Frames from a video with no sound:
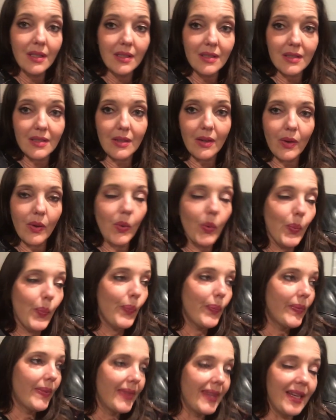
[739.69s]
So
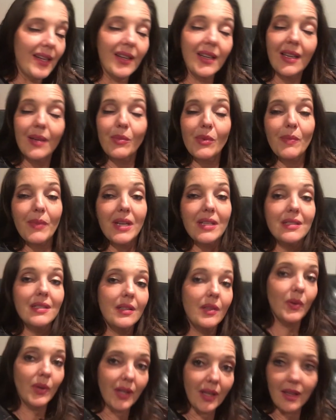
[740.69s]
here I am reminding
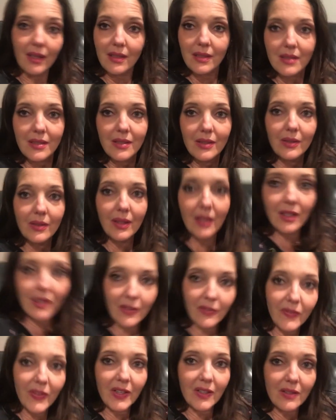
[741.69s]
you again to let your
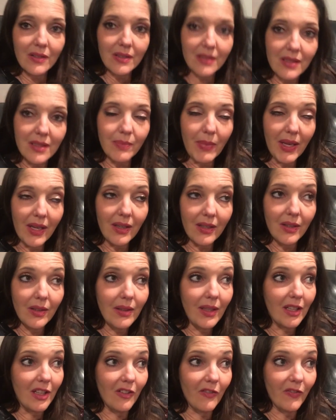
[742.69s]
fears inspire you,
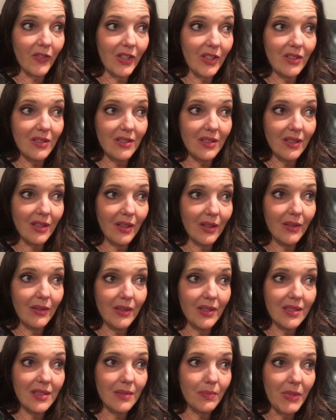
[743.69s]
like your fears to go
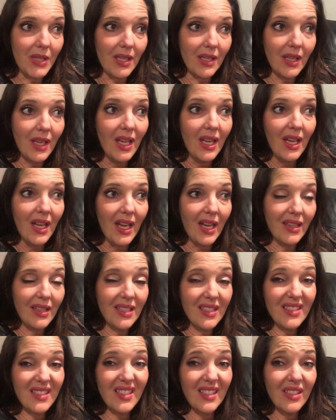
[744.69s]
and speak and
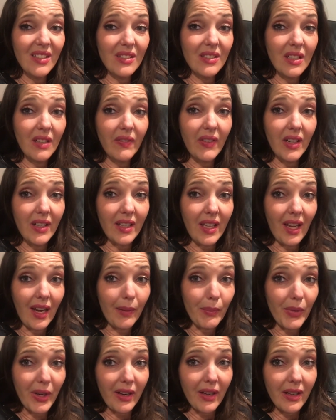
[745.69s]
then see yourself on
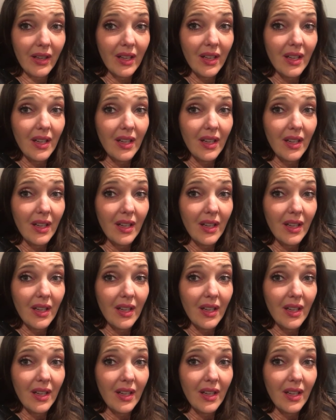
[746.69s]
camera